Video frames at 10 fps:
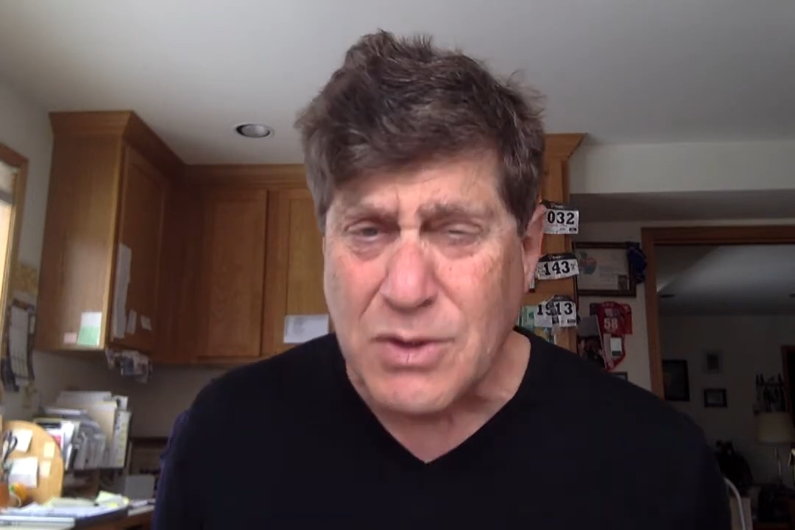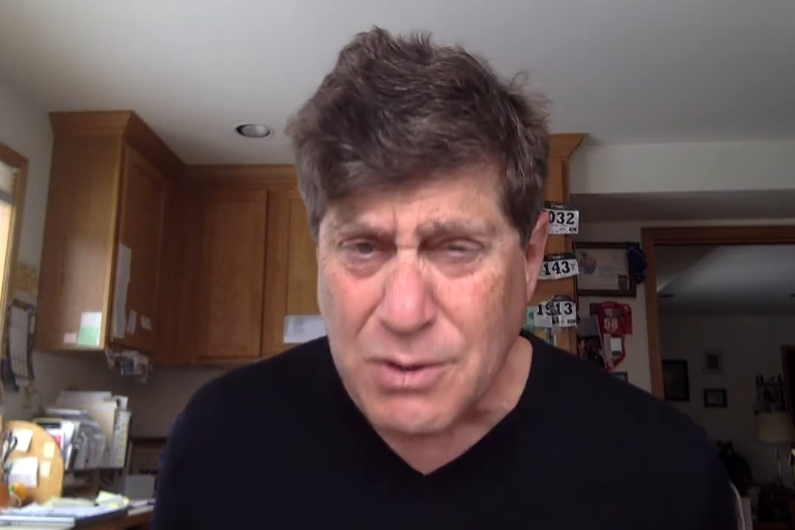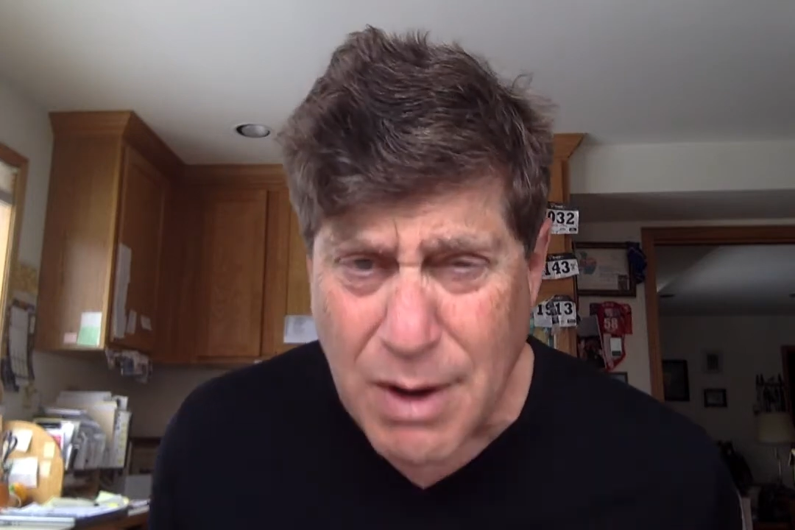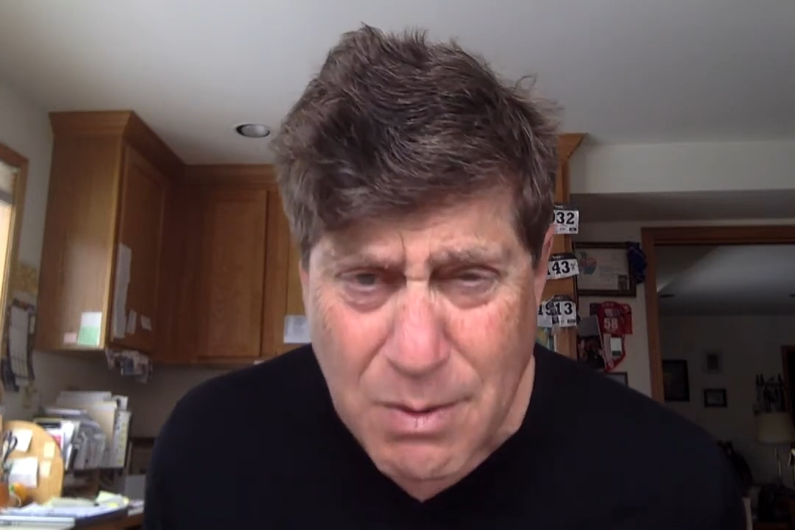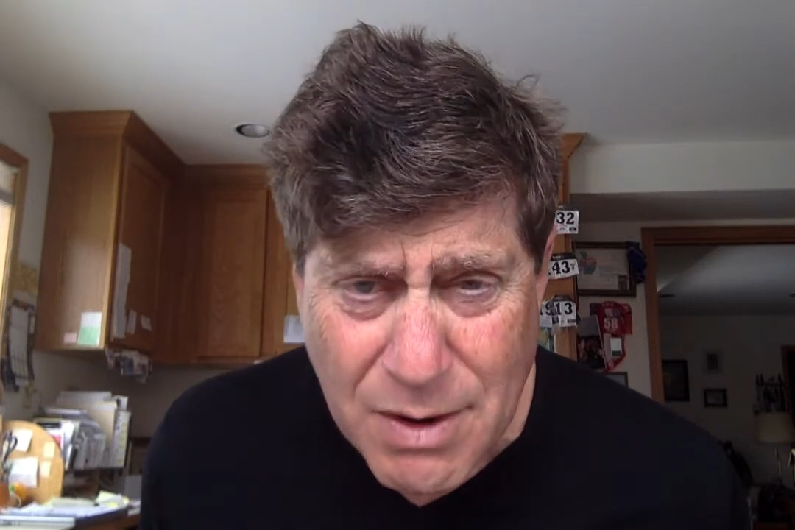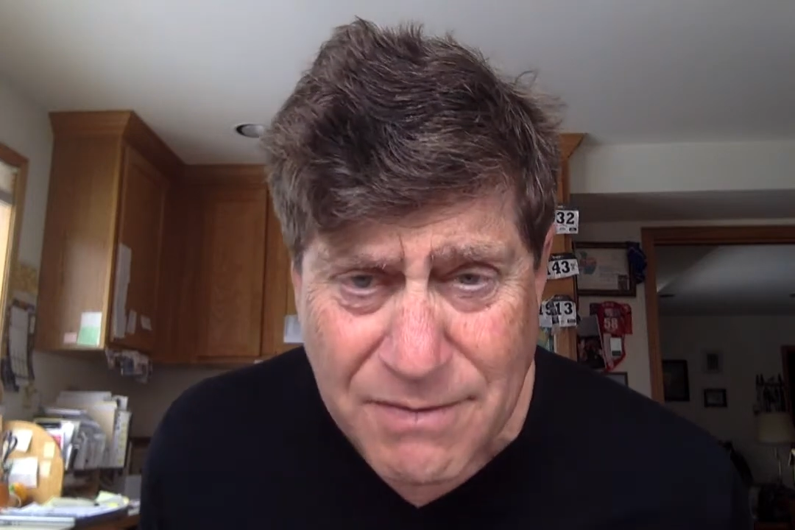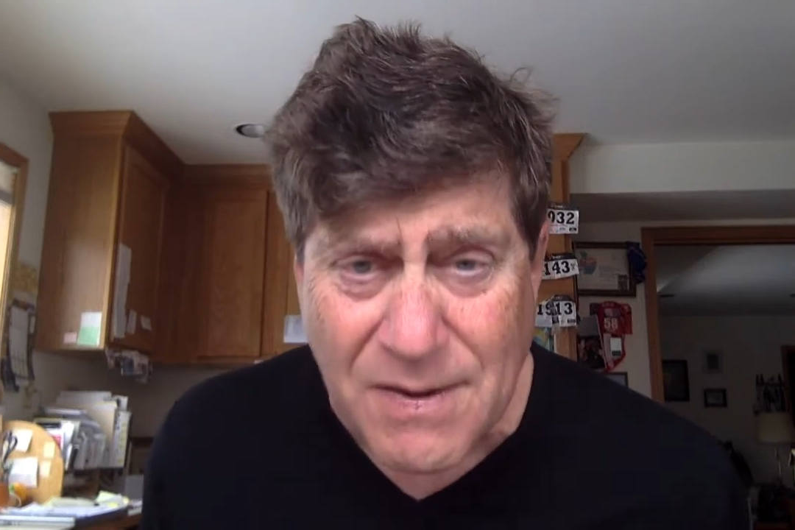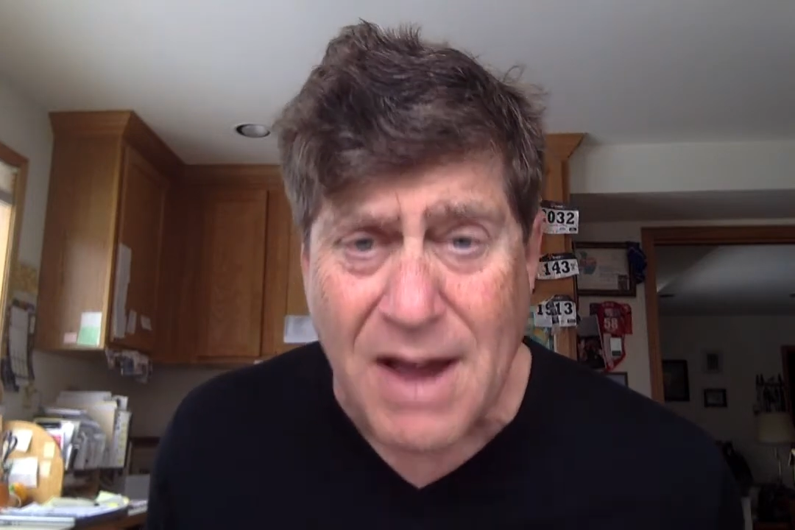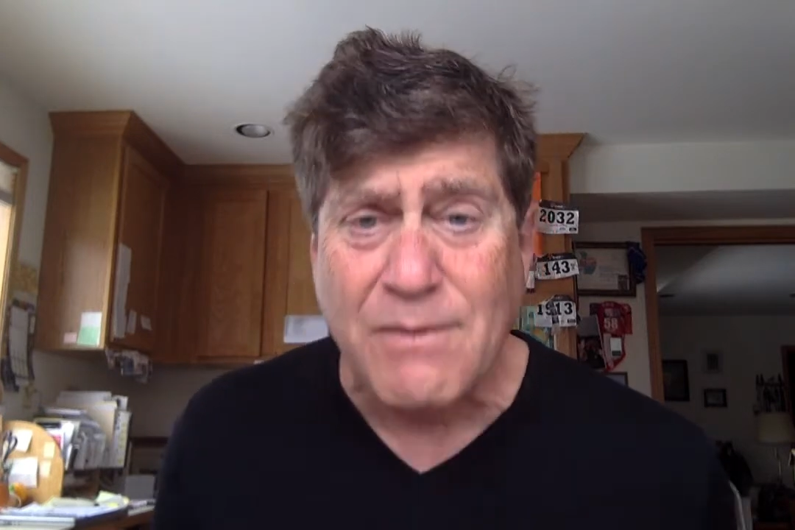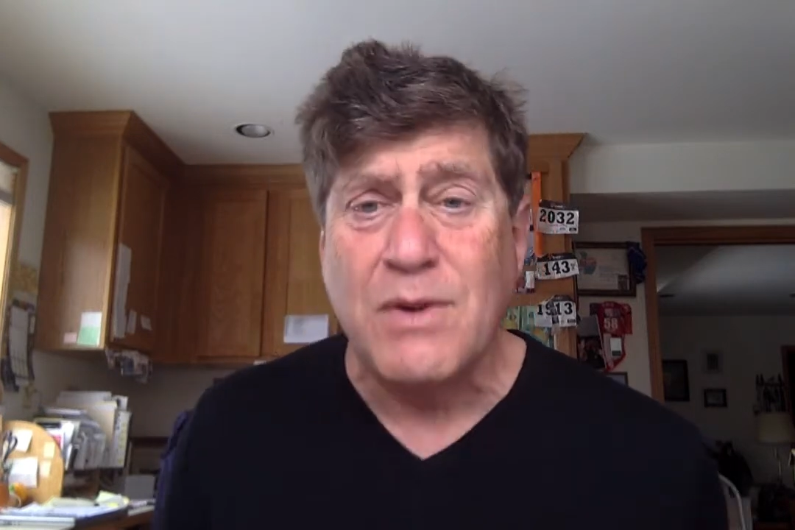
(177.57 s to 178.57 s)
281
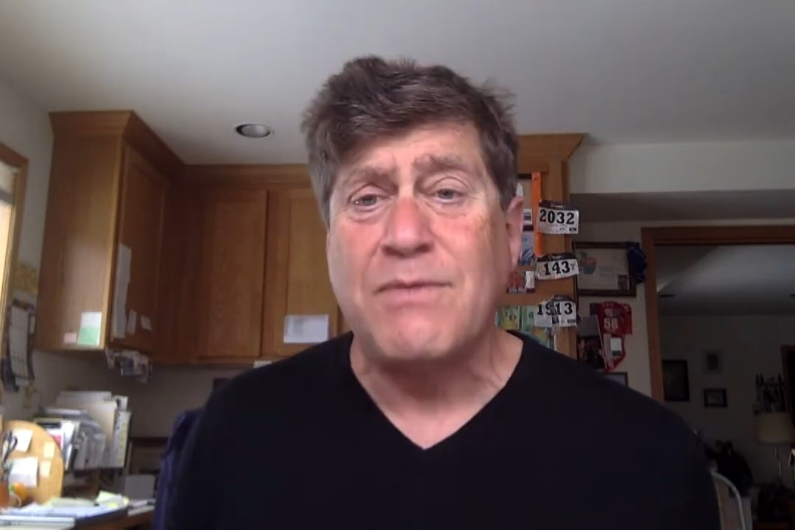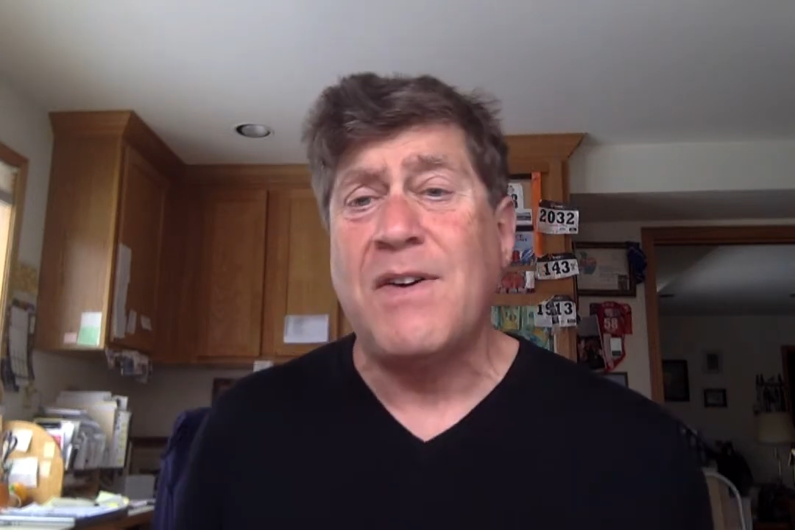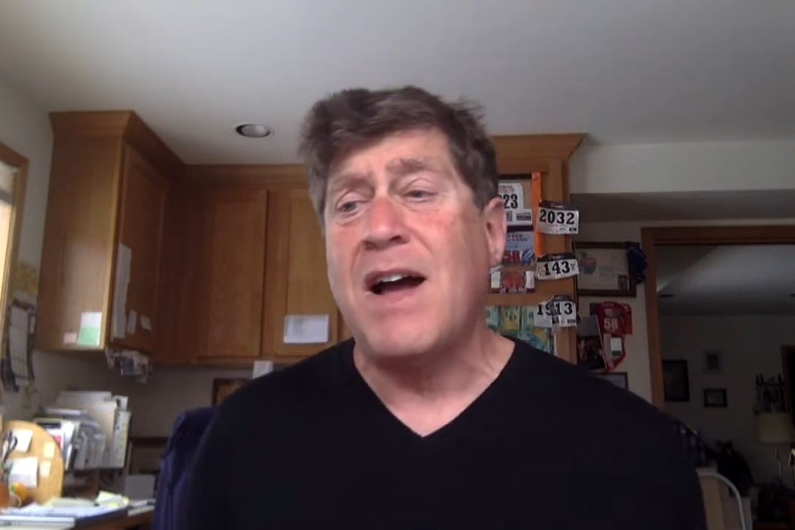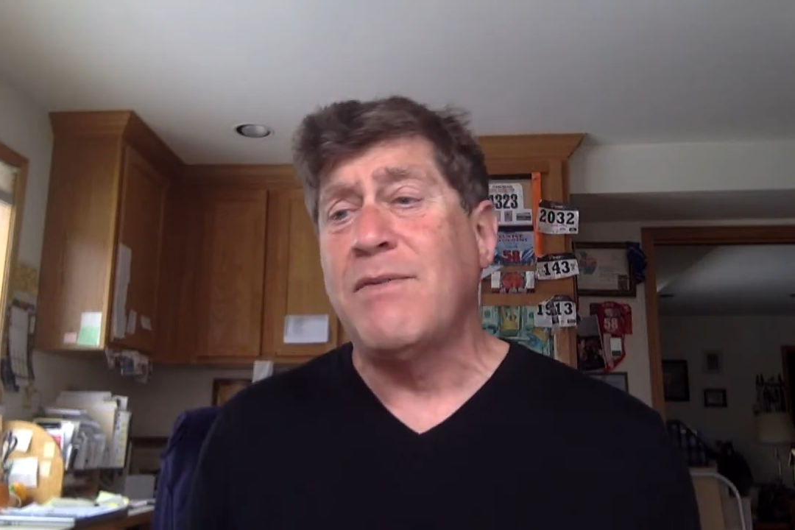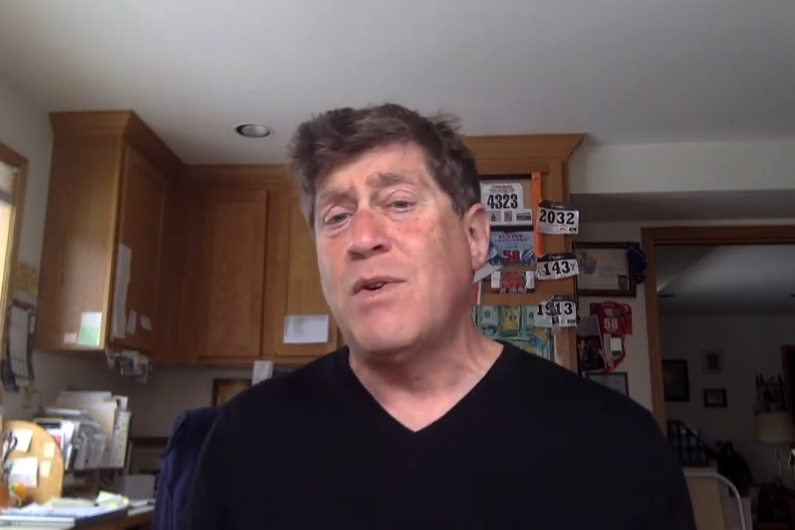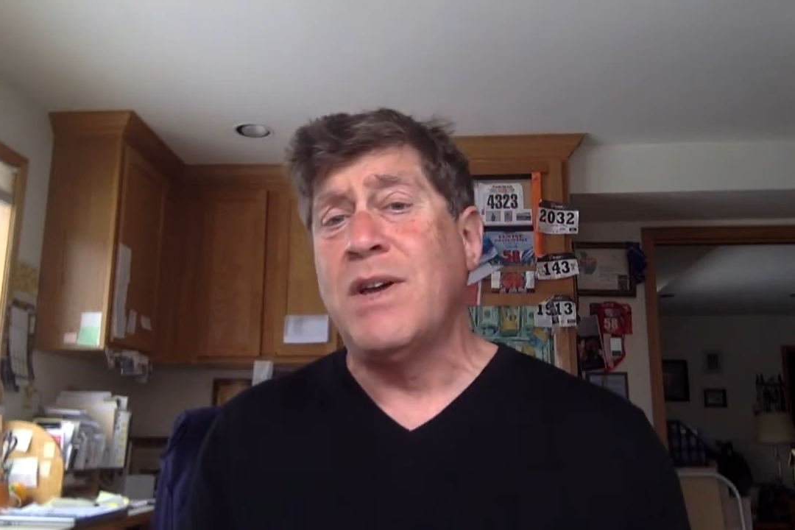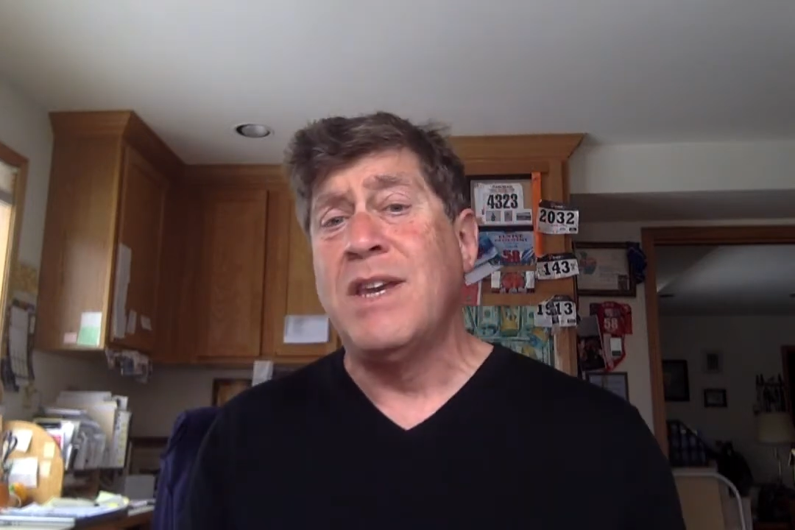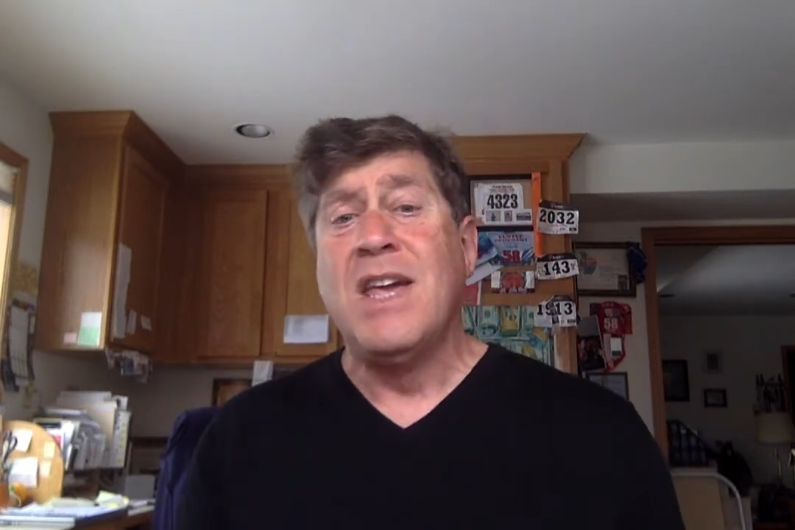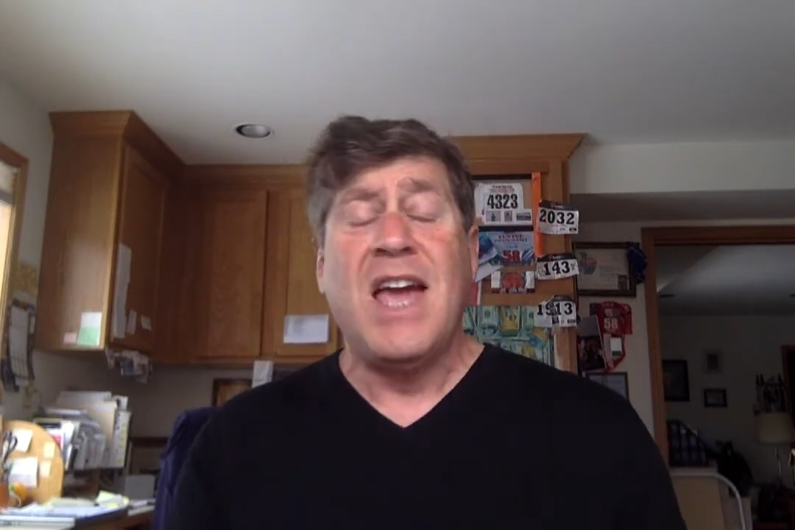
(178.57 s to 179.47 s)
5151.